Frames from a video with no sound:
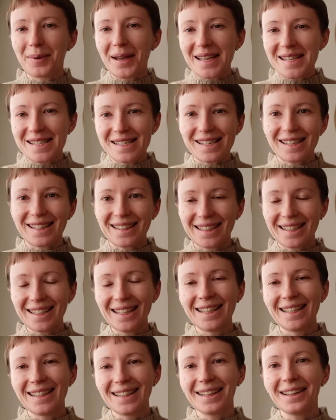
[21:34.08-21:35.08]

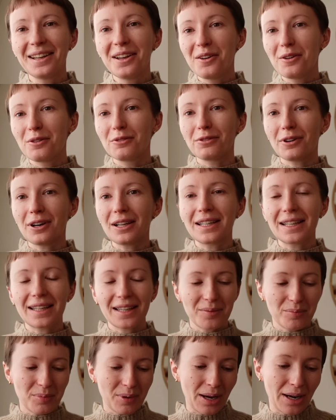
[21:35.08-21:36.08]
basically,
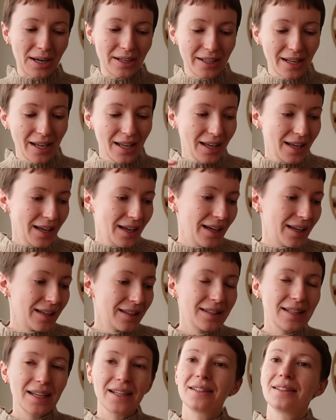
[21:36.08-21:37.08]
falling apart.
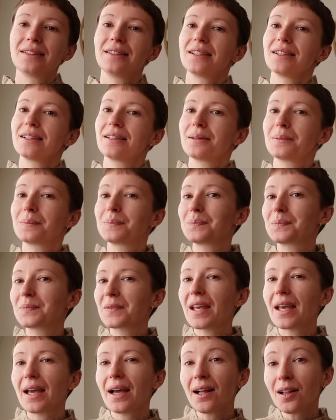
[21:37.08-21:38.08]
And then
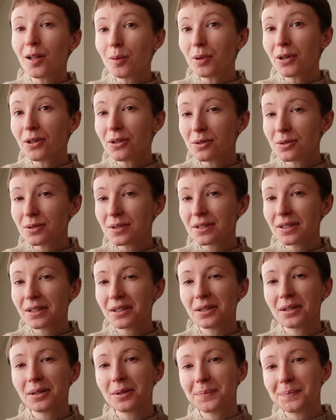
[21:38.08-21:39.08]
the elbows
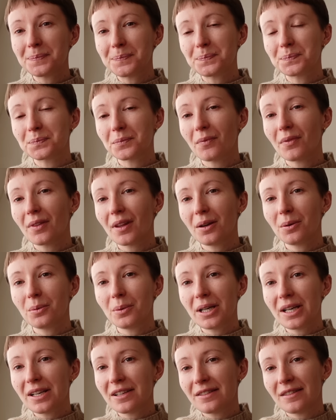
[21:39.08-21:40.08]

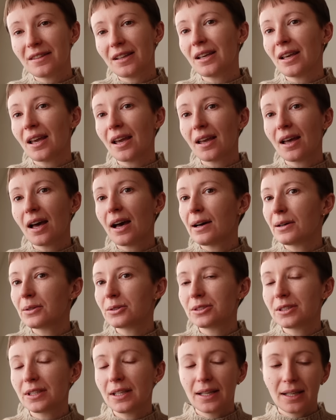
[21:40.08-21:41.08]
were thinning
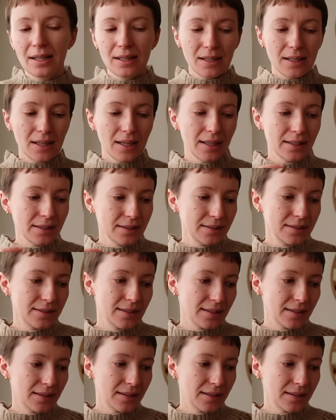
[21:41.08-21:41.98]
out, and